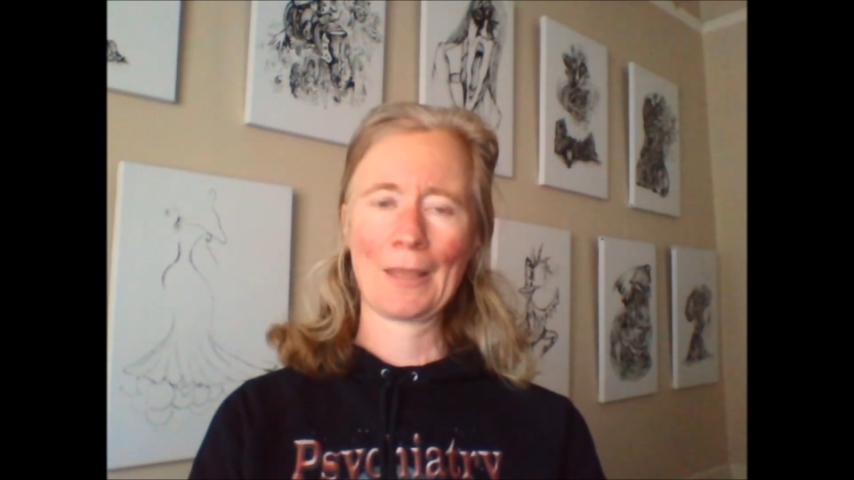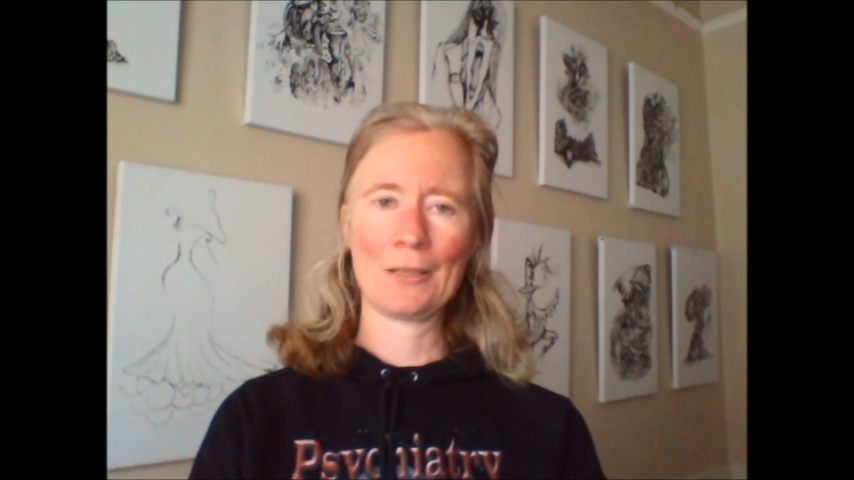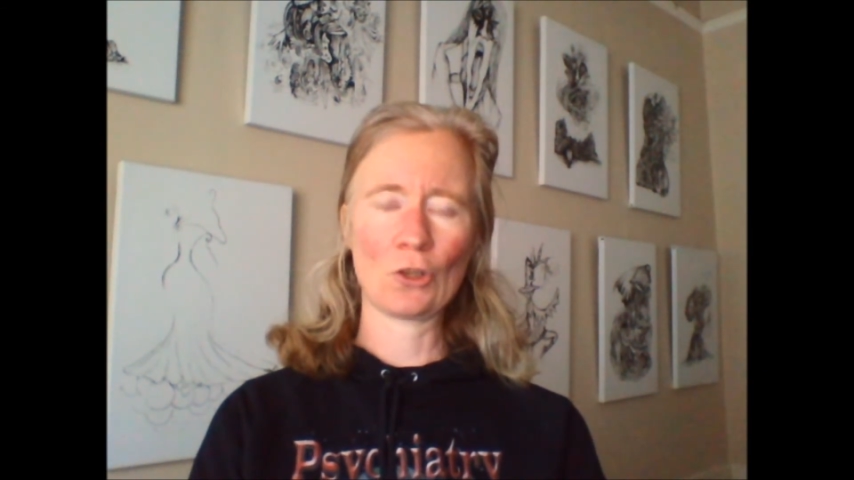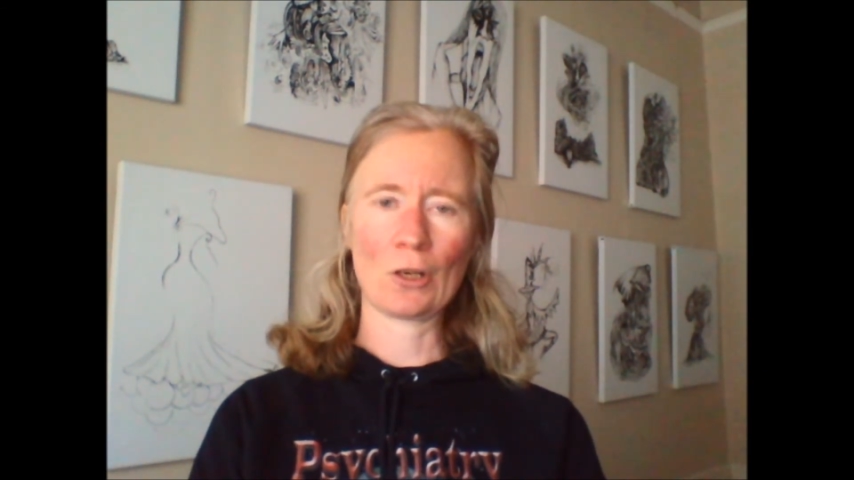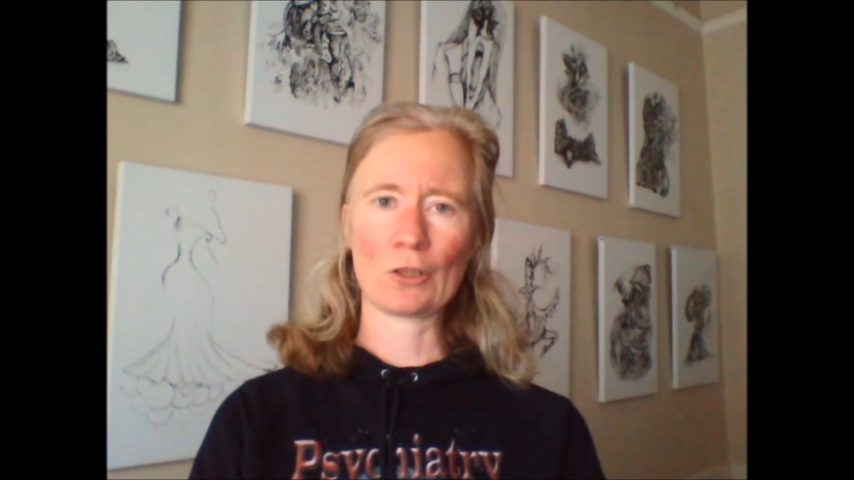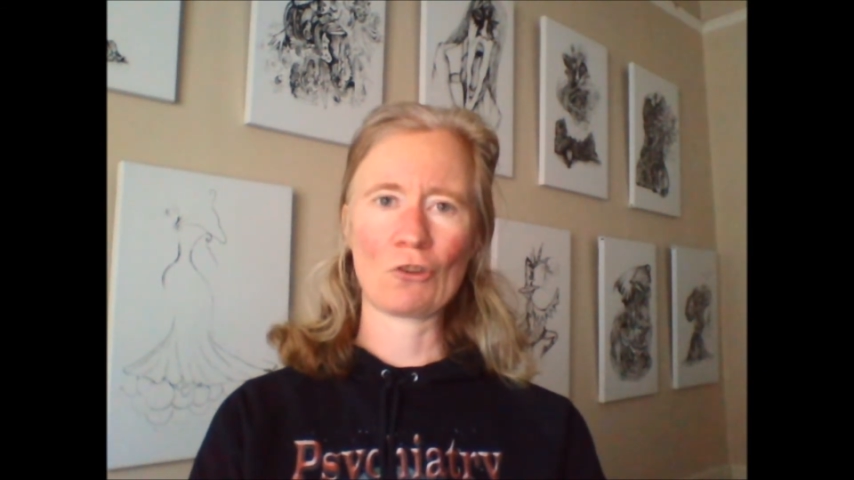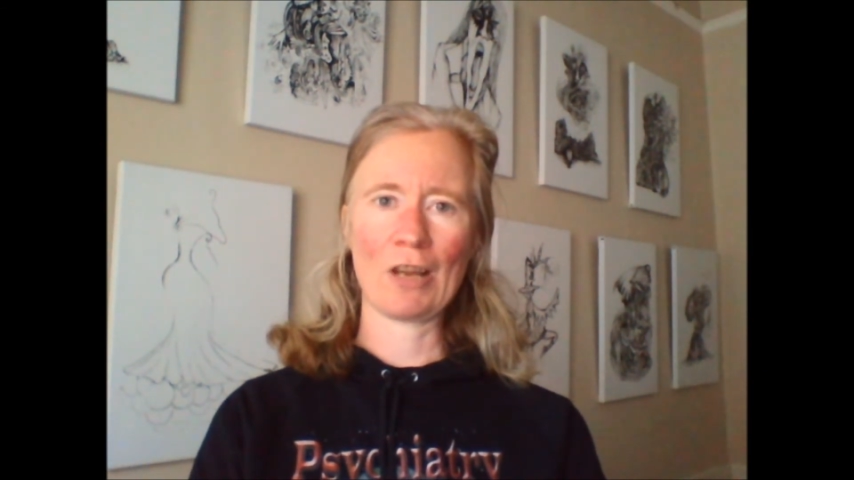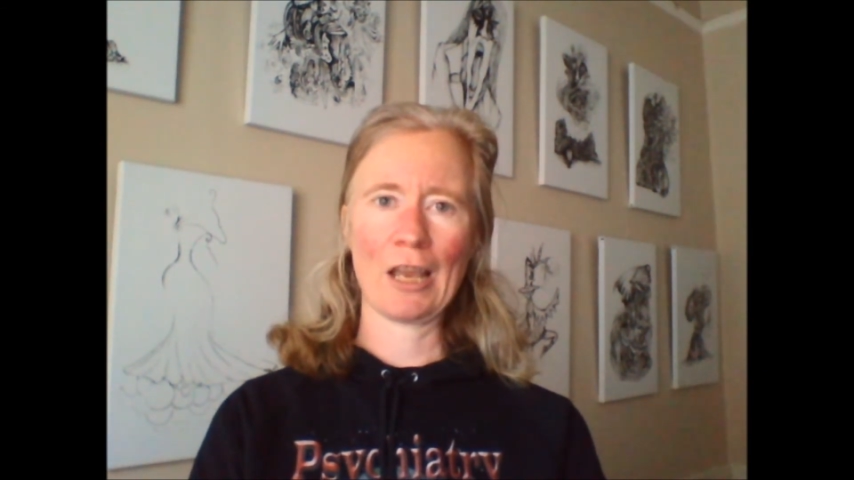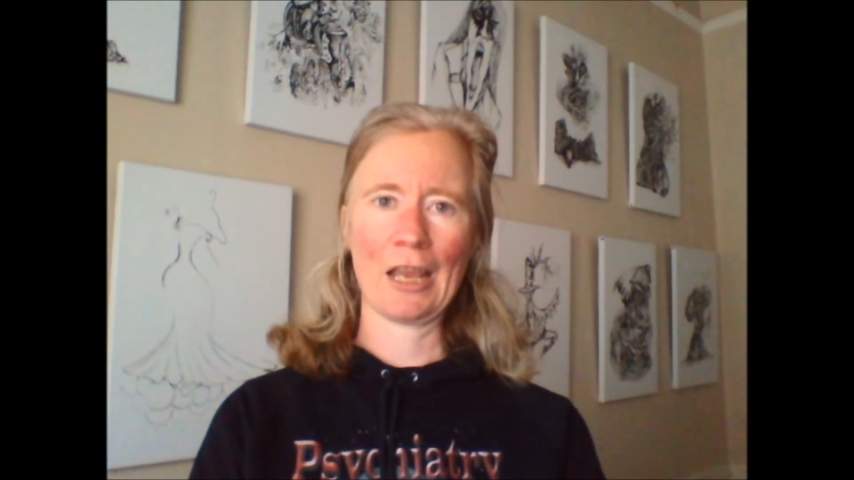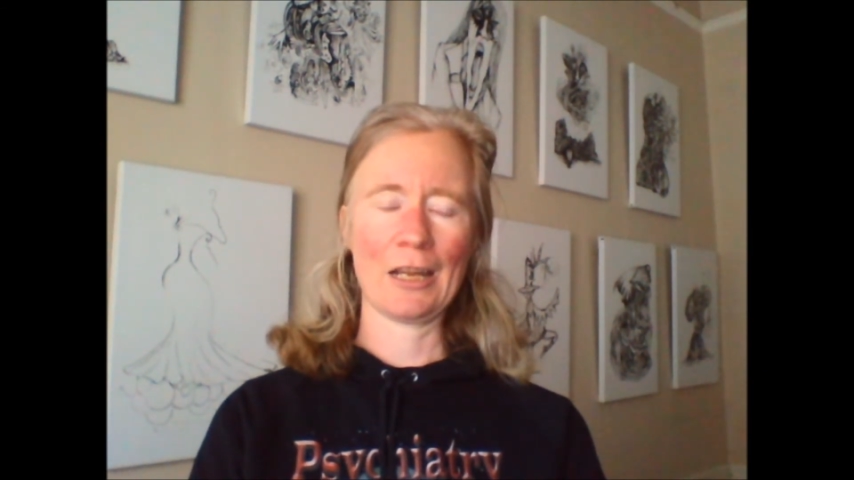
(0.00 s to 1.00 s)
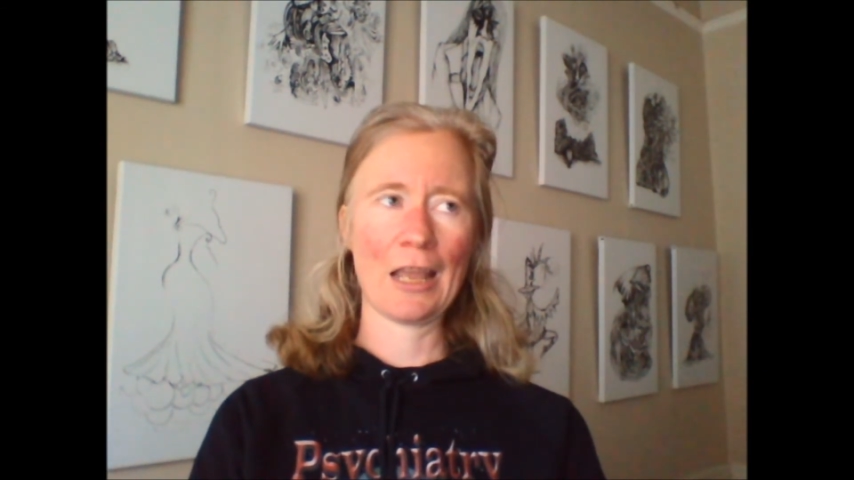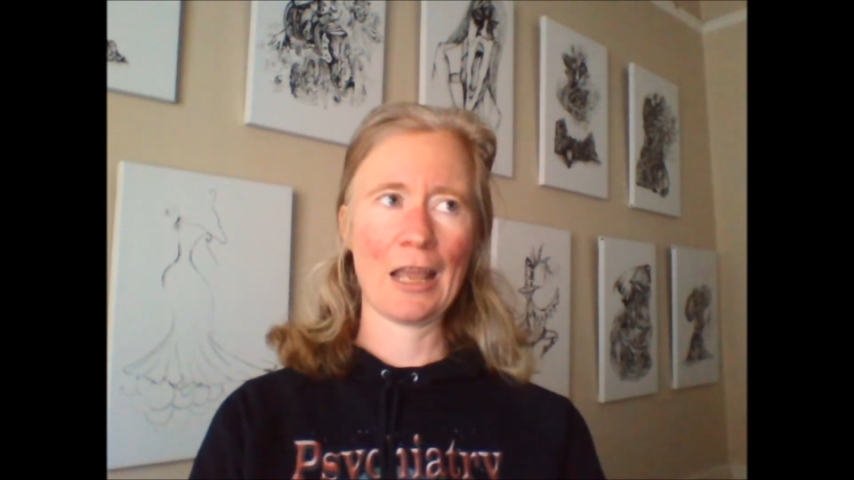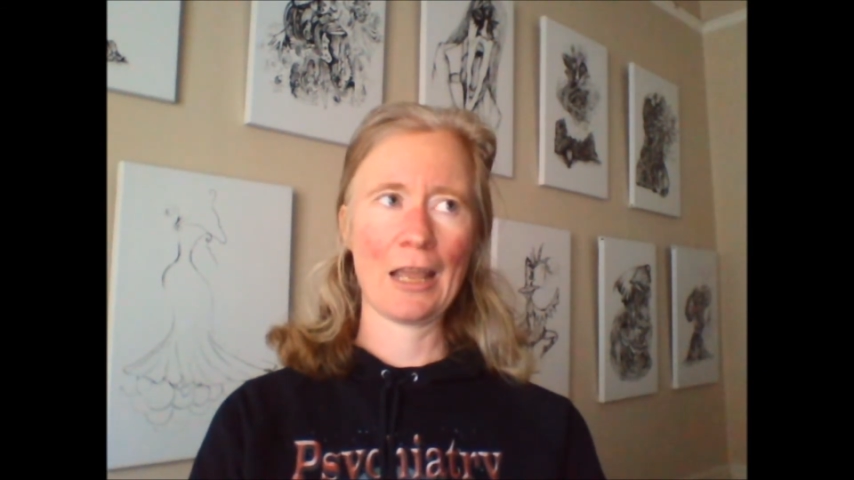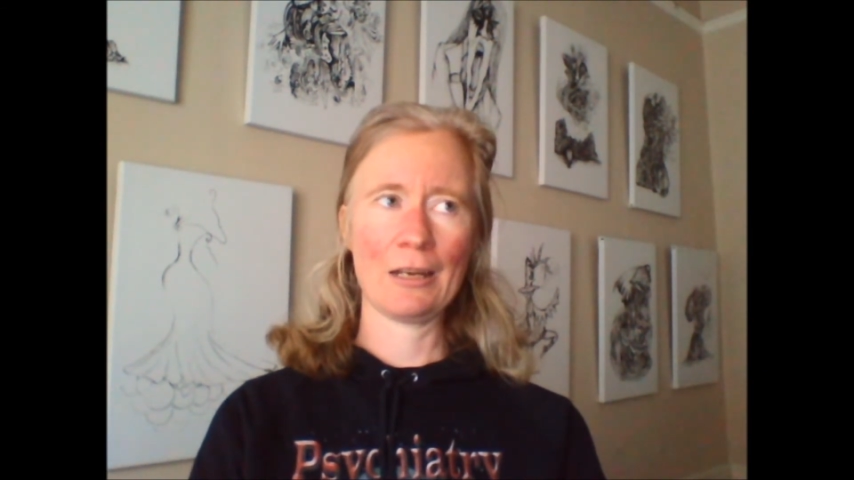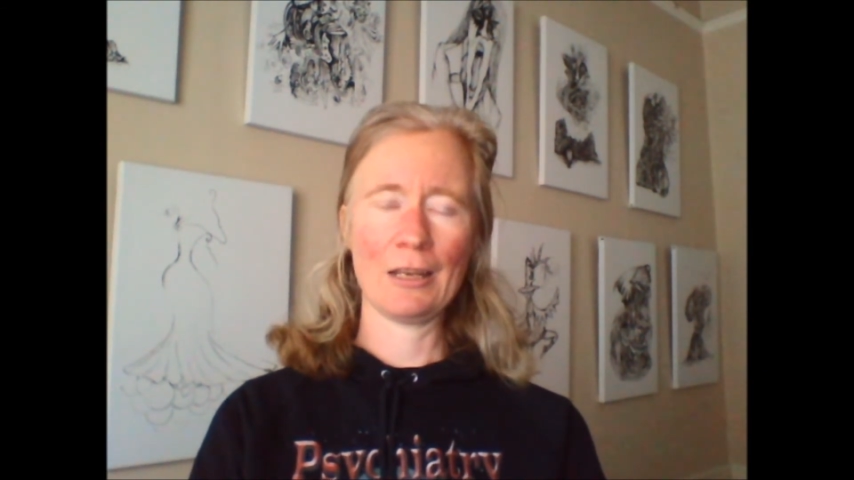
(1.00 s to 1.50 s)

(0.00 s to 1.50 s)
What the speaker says: indoctrinate and